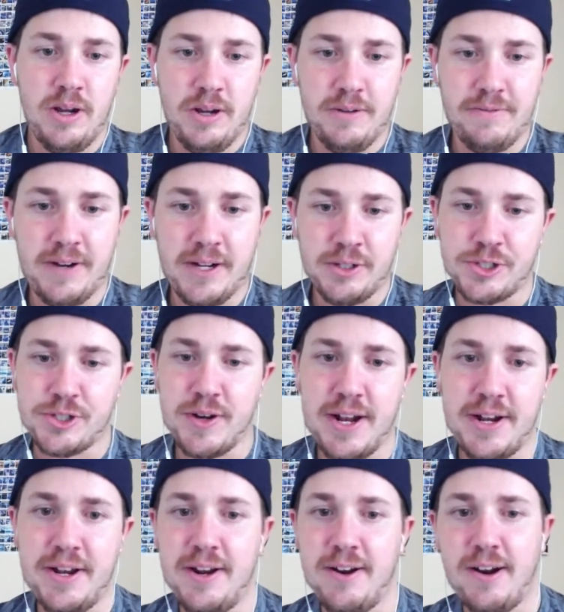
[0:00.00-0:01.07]
Final
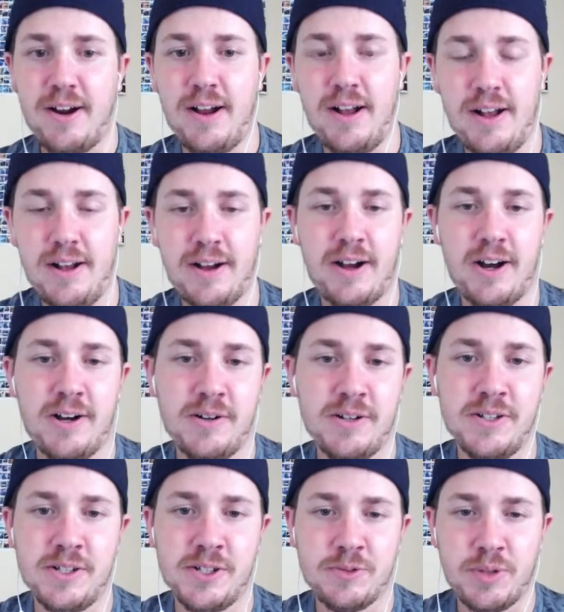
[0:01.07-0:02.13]
trade here.
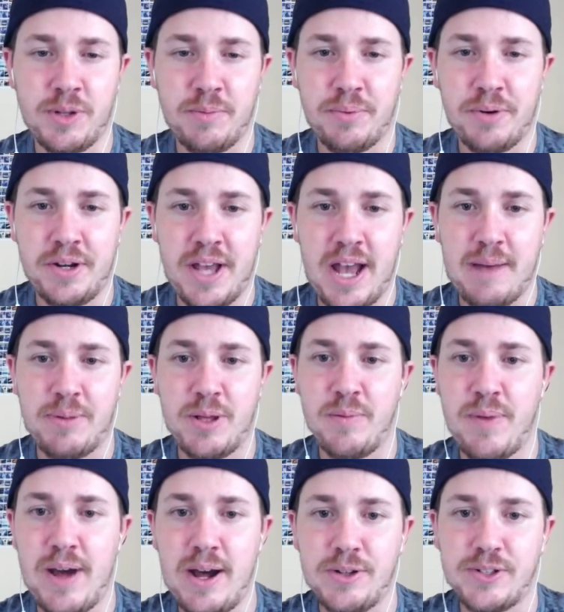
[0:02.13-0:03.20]
This one I'm pretty happy
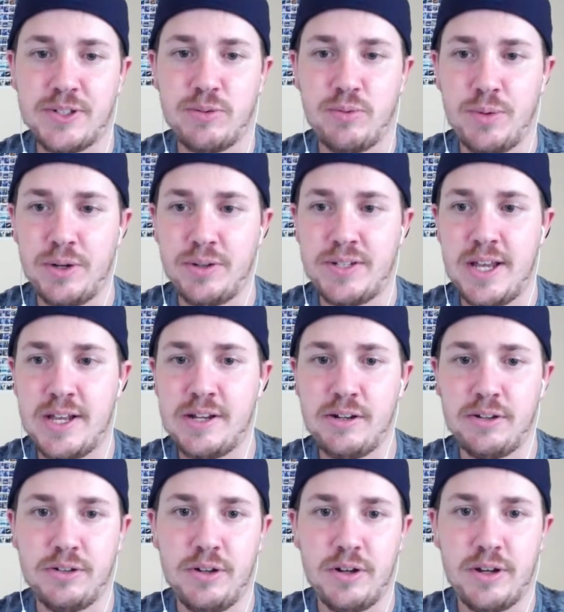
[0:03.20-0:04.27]
about. We are taking a
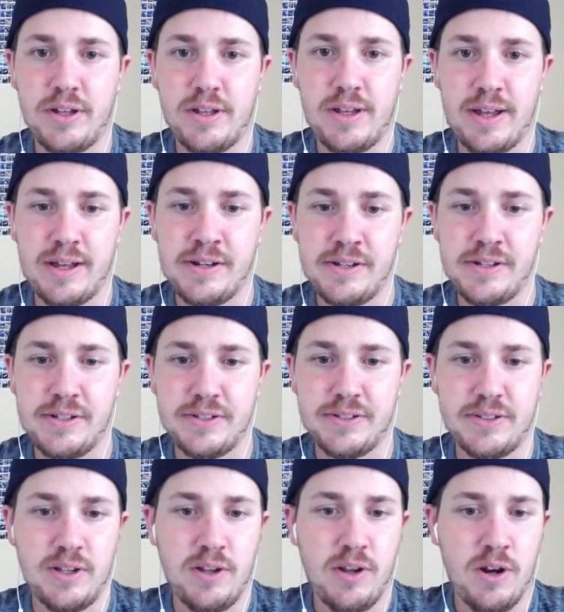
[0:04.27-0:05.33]
look. It
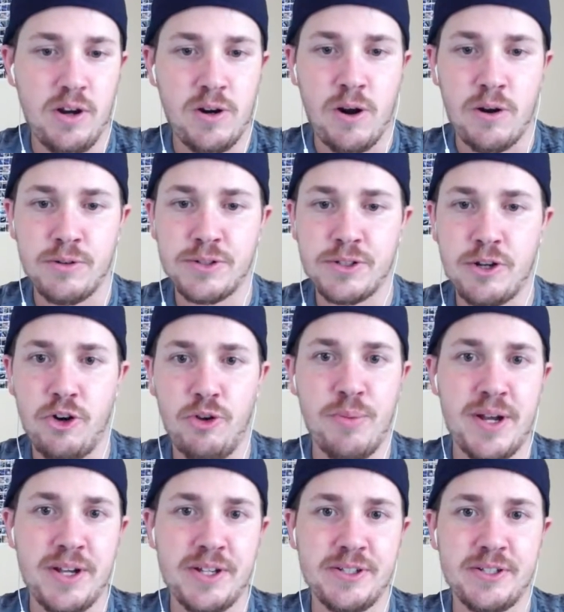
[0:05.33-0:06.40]
is Carlos
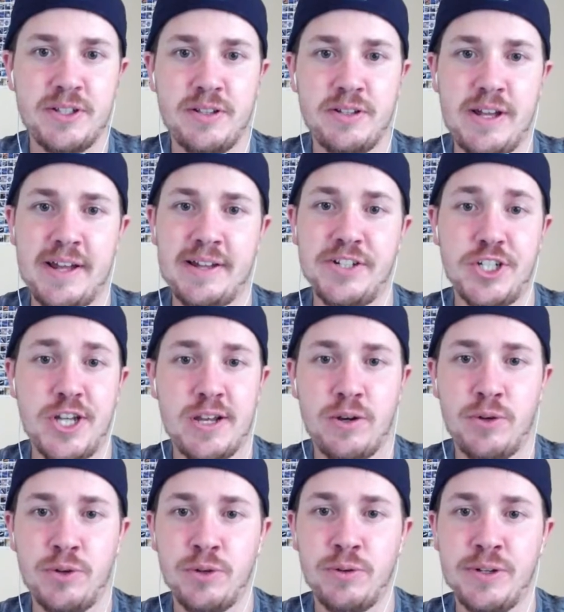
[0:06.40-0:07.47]
Gomez and Jake
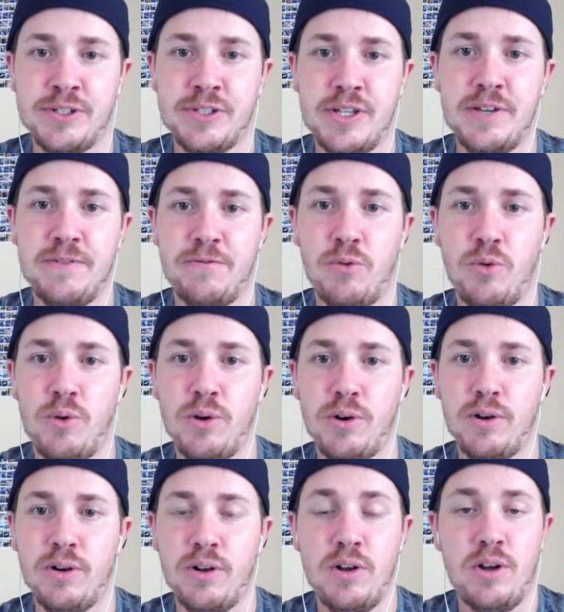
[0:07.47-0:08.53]
Odorizzi
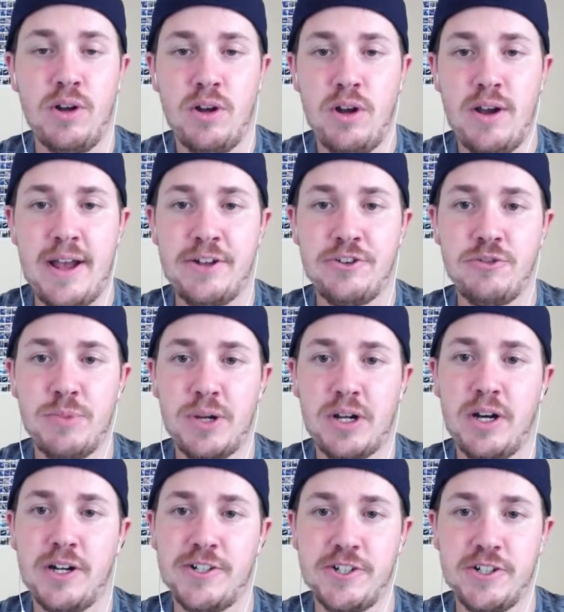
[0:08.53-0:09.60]
for Andrew
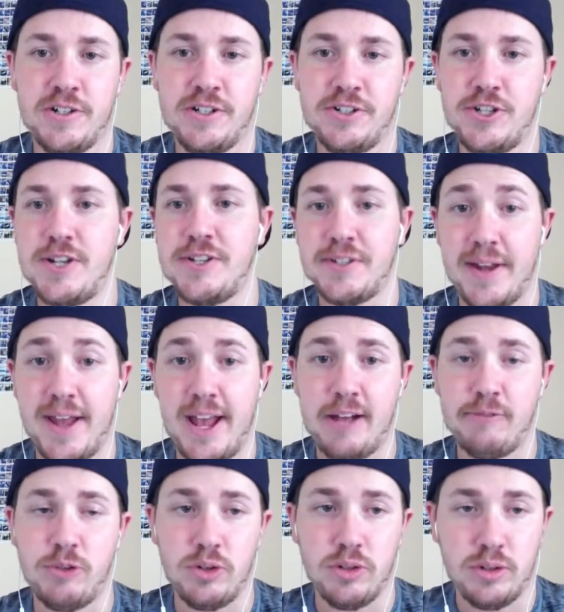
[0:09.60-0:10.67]
McCutchen and Jason
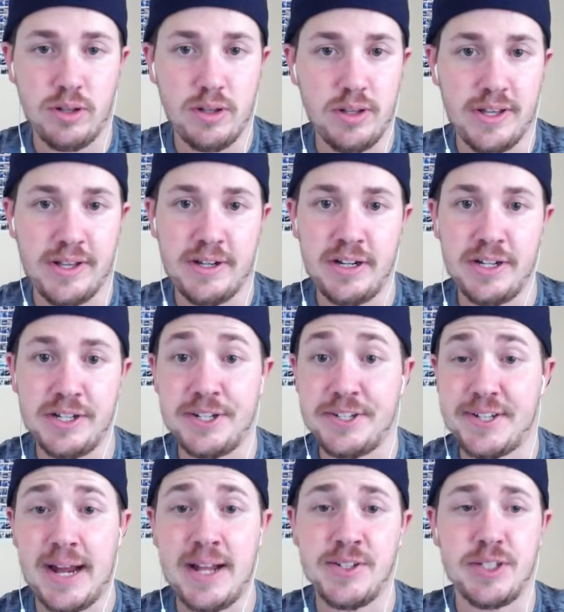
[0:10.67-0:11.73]
Hamill in a
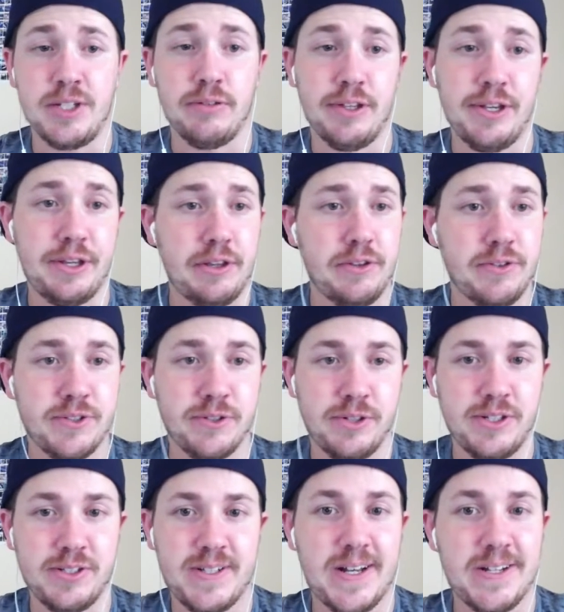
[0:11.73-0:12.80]
Dynasty League. So a
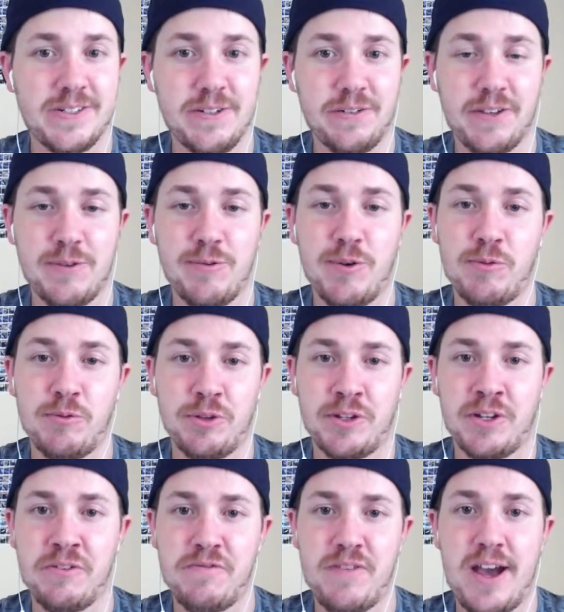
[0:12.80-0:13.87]
nice Dynasty League one we're
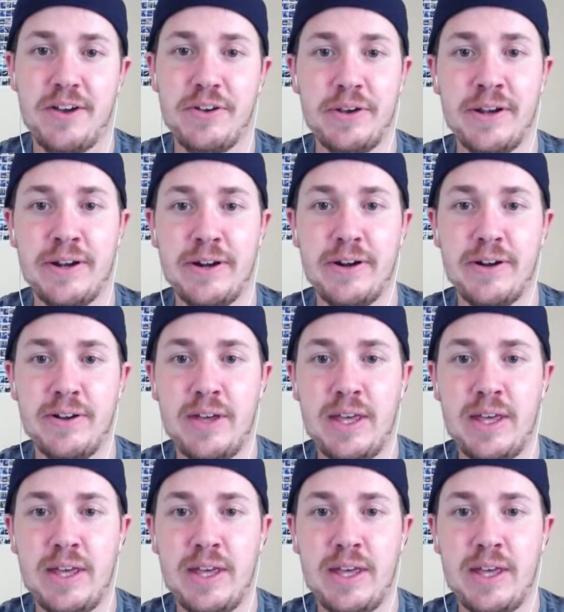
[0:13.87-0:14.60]
looking to value here.